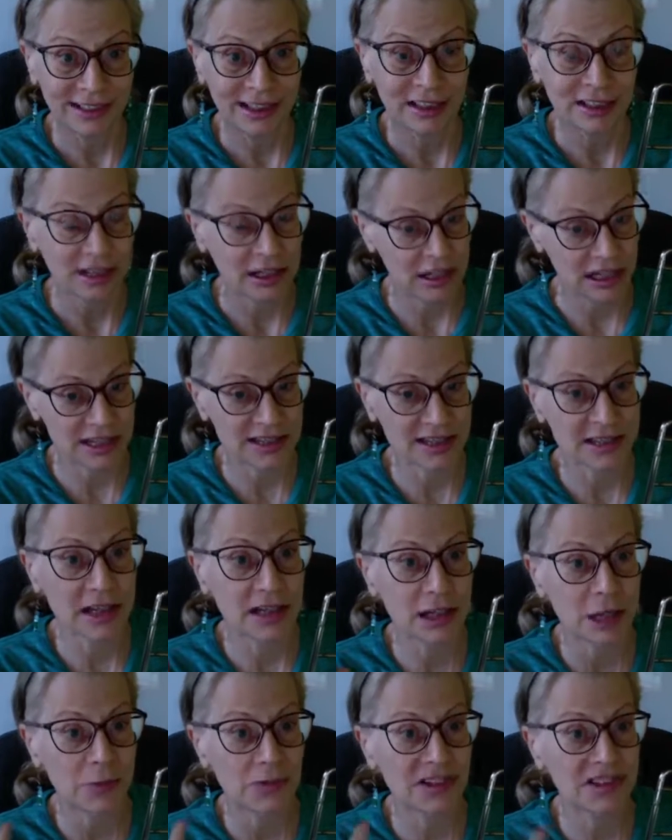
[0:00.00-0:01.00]
Like I said,
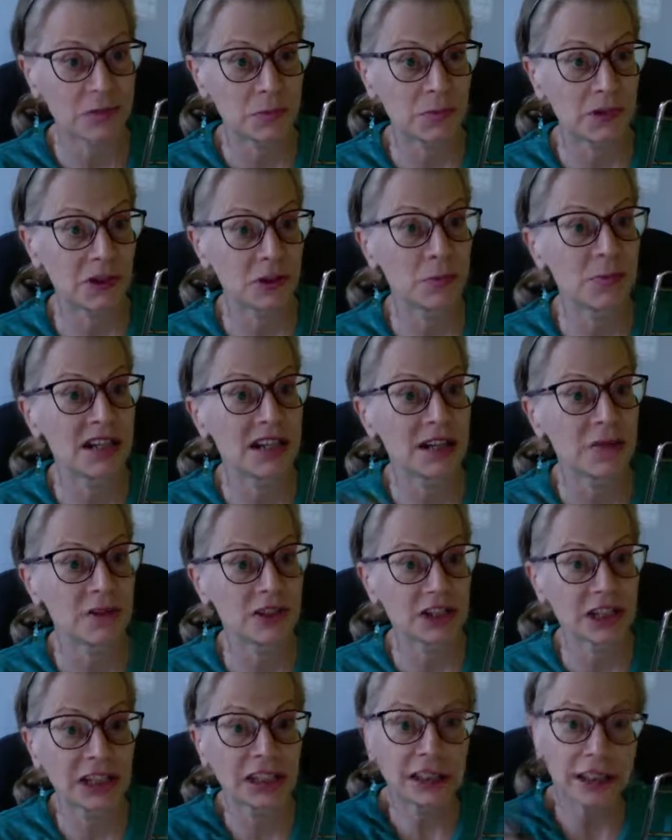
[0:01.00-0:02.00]
I'm experimenting with the
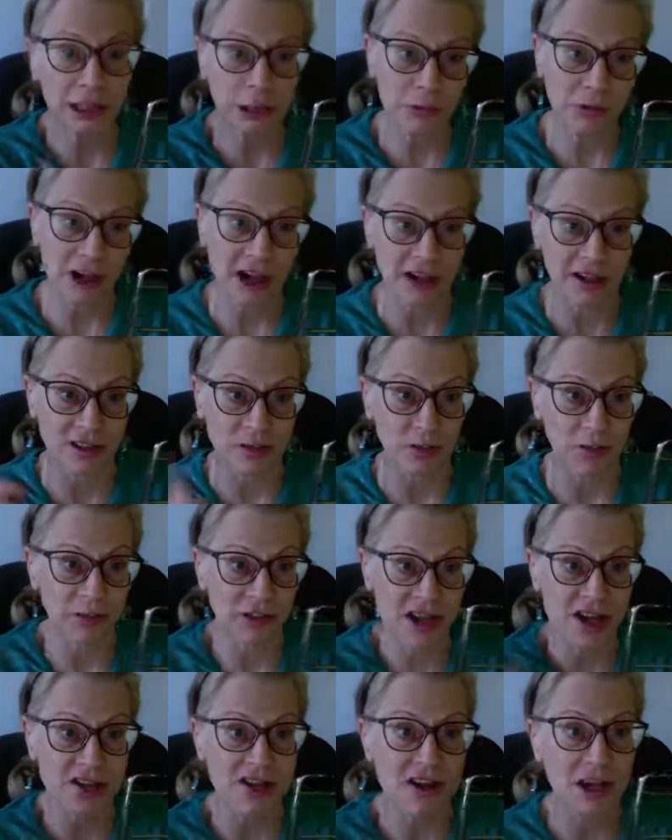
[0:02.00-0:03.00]
cleaning products, but we're
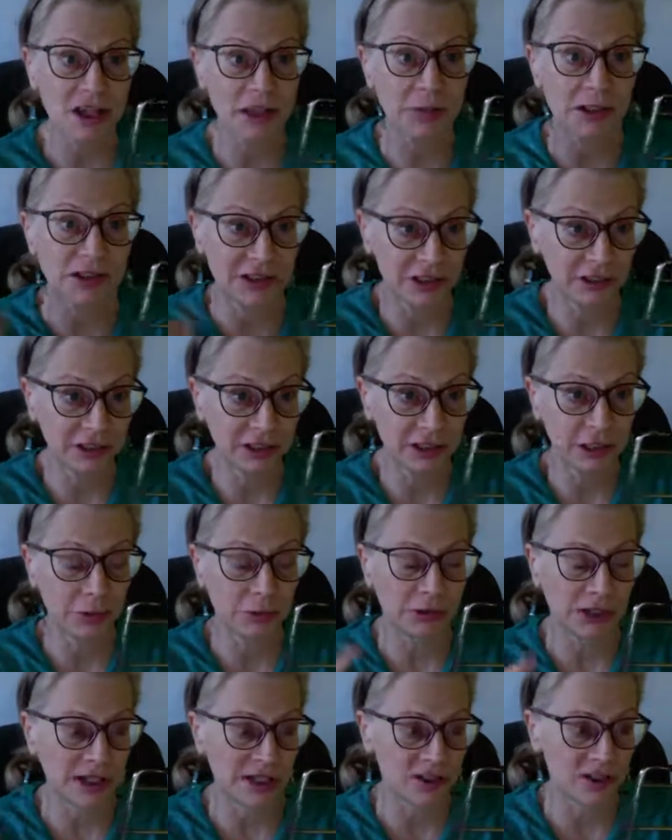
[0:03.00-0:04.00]
not talking about the cleaning
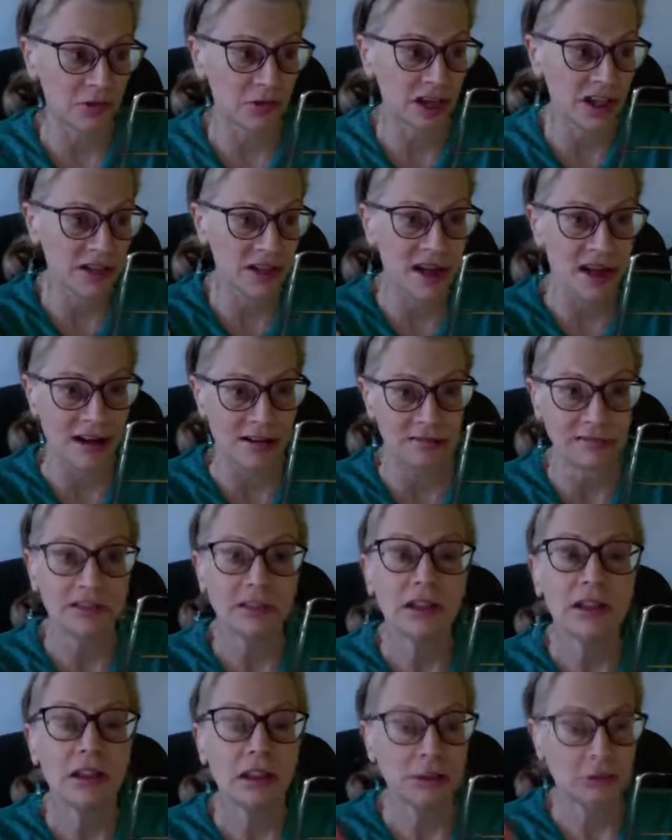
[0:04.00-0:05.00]
products right now.
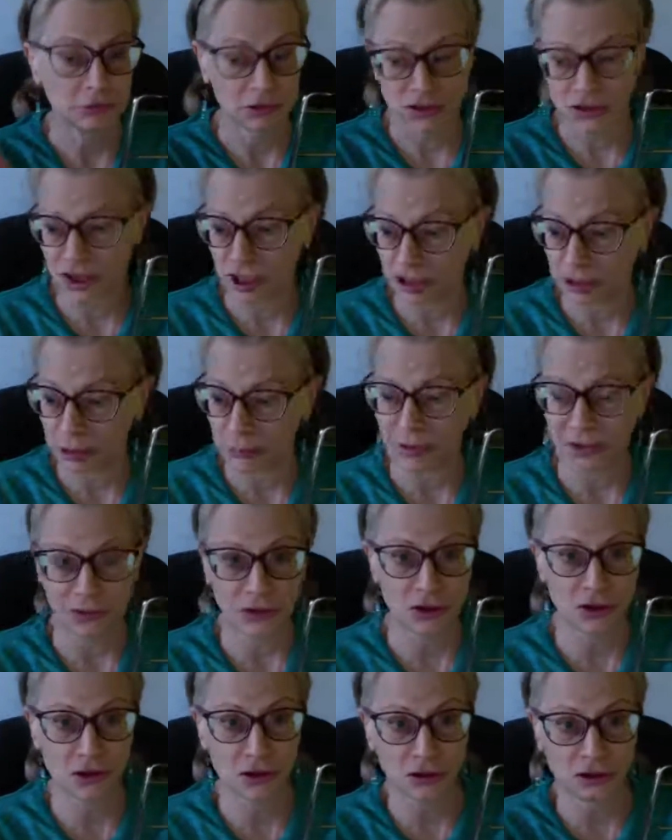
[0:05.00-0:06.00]
We're talking about the
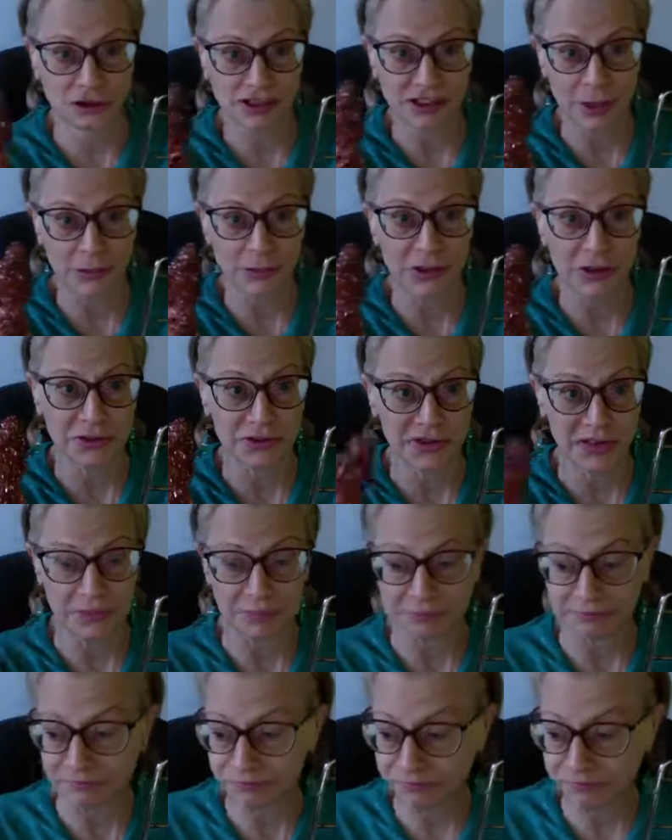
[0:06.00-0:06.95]
tools I'm using.